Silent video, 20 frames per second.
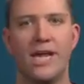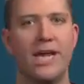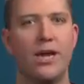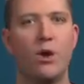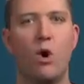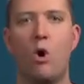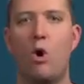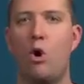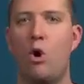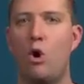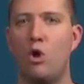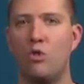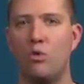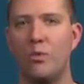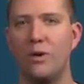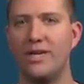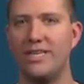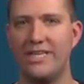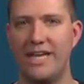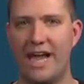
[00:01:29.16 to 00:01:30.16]
gain all the
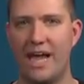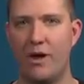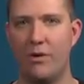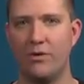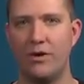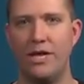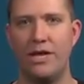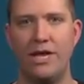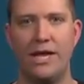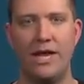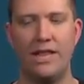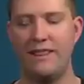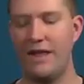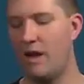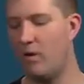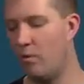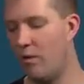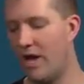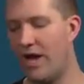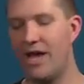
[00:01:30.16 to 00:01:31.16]
way down. And
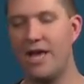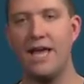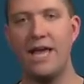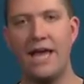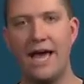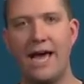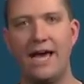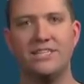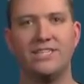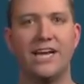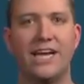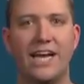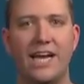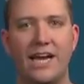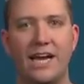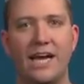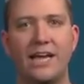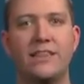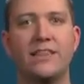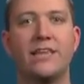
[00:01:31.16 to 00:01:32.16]
that way, as I
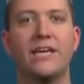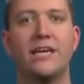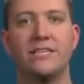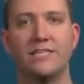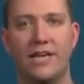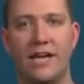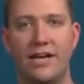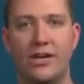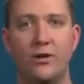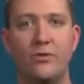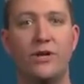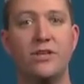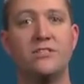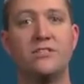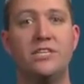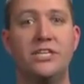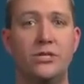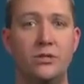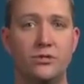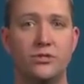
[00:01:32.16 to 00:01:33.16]
connect things, I know that
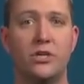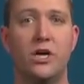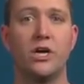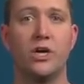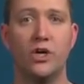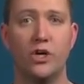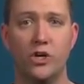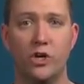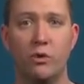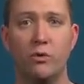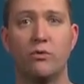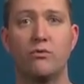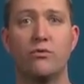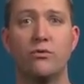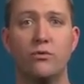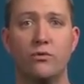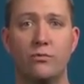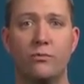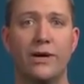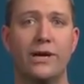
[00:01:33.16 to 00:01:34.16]
signal's not going to go
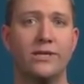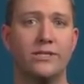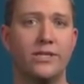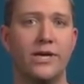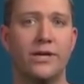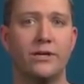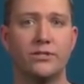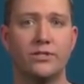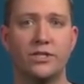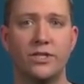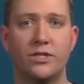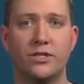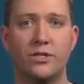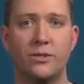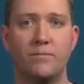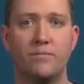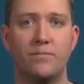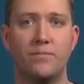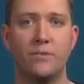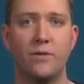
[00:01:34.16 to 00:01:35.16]
through my entire
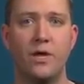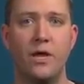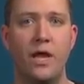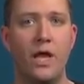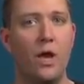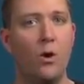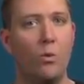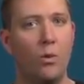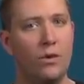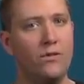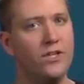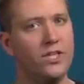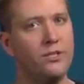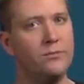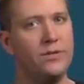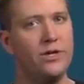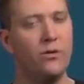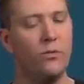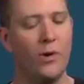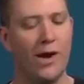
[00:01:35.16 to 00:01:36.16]
system. One thing to
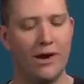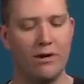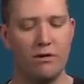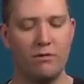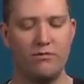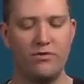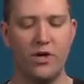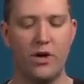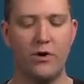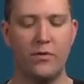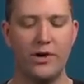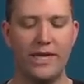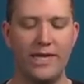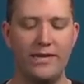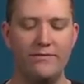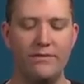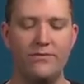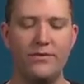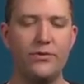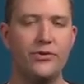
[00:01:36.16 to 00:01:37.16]
be aware of though,
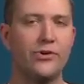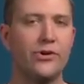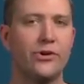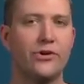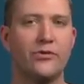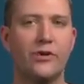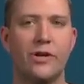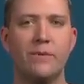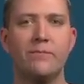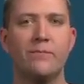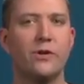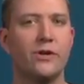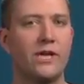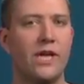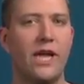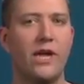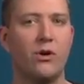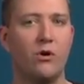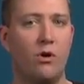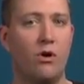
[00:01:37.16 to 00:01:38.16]
even if you turn your input
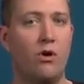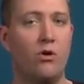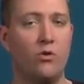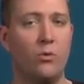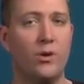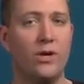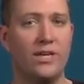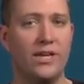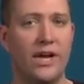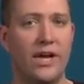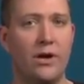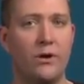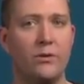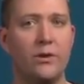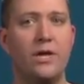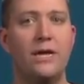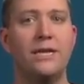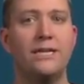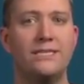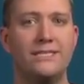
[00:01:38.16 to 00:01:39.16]
gain all the way down,
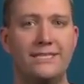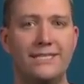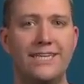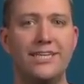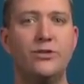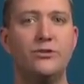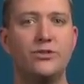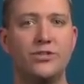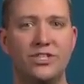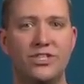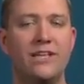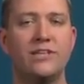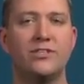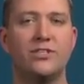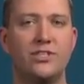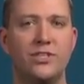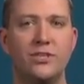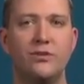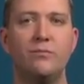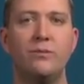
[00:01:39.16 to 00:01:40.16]
signal can
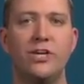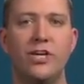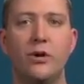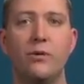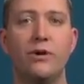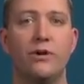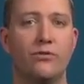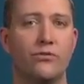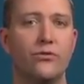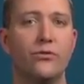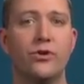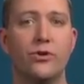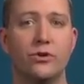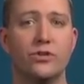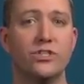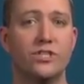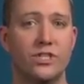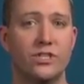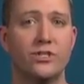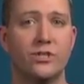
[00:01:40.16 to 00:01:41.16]
still be going through your
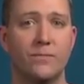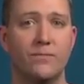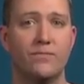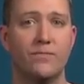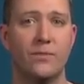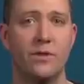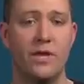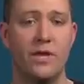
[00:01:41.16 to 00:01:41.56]
system.